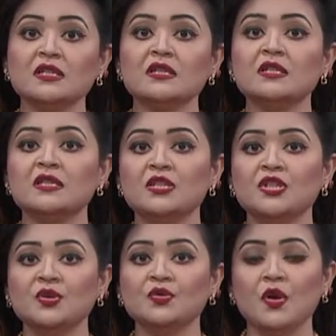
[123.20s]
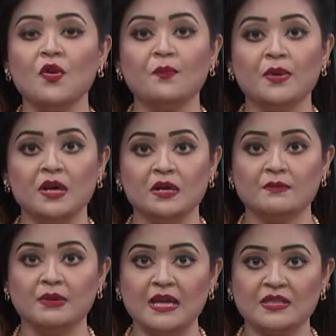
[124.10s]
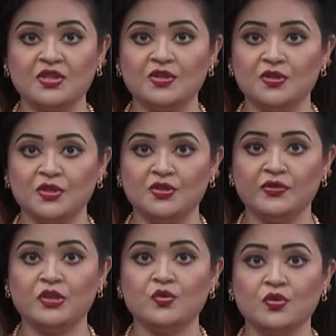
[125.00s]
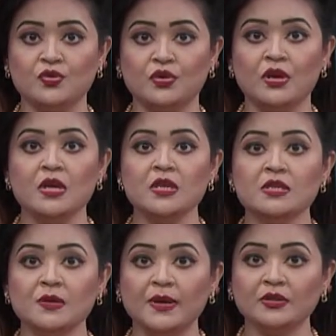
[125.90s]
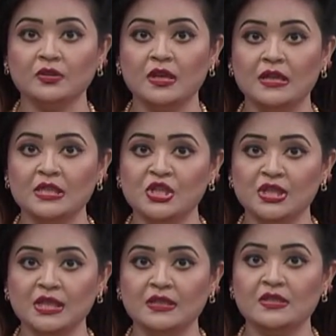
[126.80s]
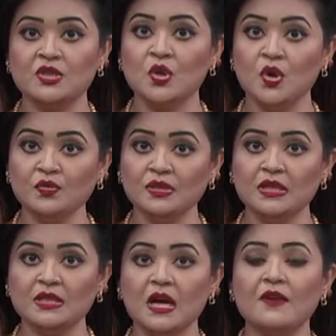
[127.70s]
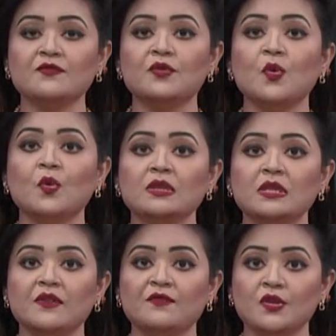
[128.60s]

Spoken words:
Institute of Burn and Plastic Surgery, Dr. Shamantalal Shen, disclosed it after holding a video